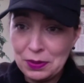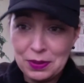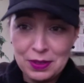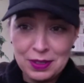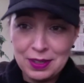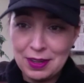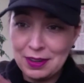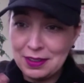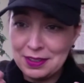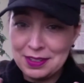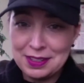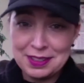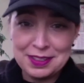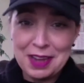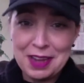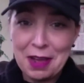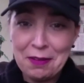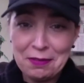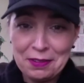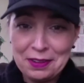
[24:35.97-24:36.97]
are
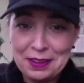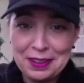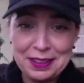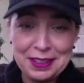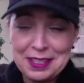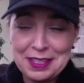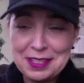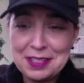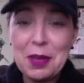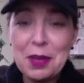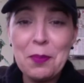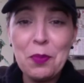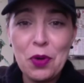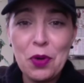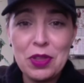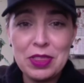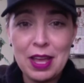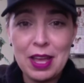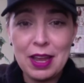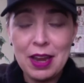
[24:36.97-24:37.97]
definitely
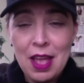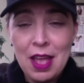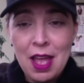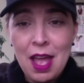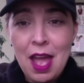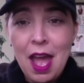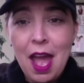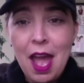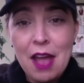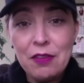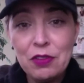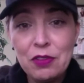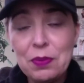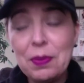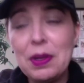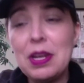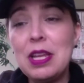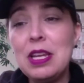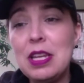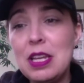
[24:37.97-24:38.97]
someone that
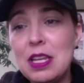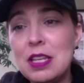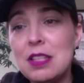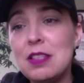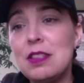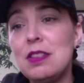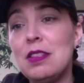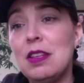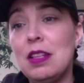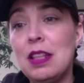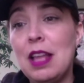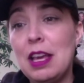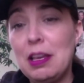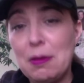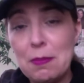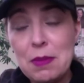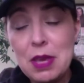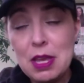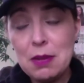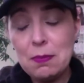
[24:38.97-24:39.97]
everybody needs to like
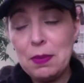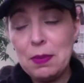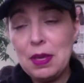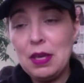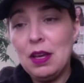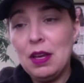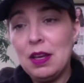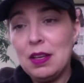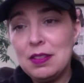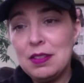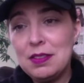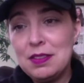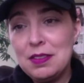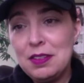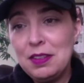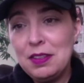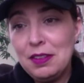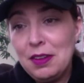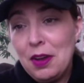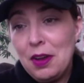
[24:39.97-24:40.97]
meet, because
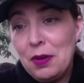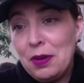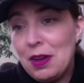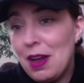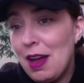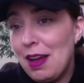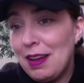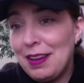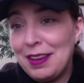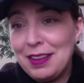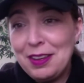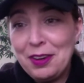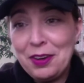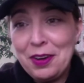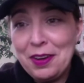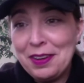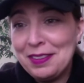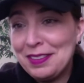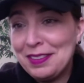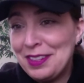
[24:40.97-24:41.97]
you're
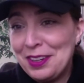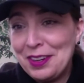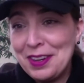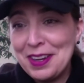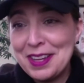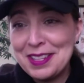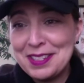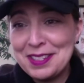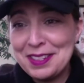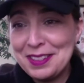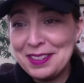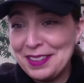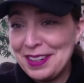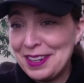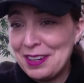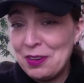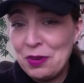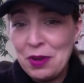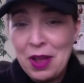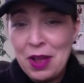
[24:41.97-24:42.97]
a hustler,
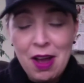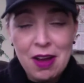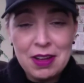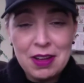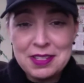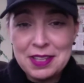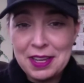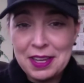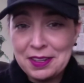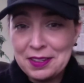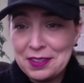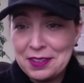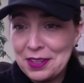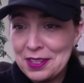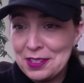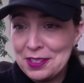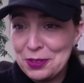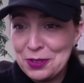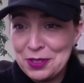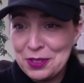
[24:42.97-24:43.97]
and us
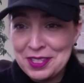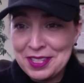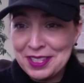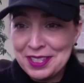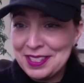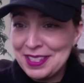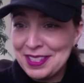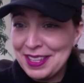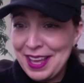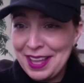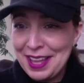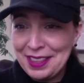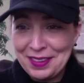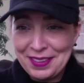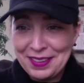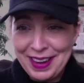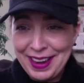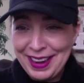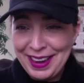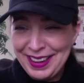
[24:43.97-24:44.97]
hairdressers stick together,
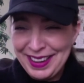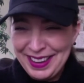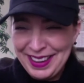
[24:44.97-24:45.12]
right?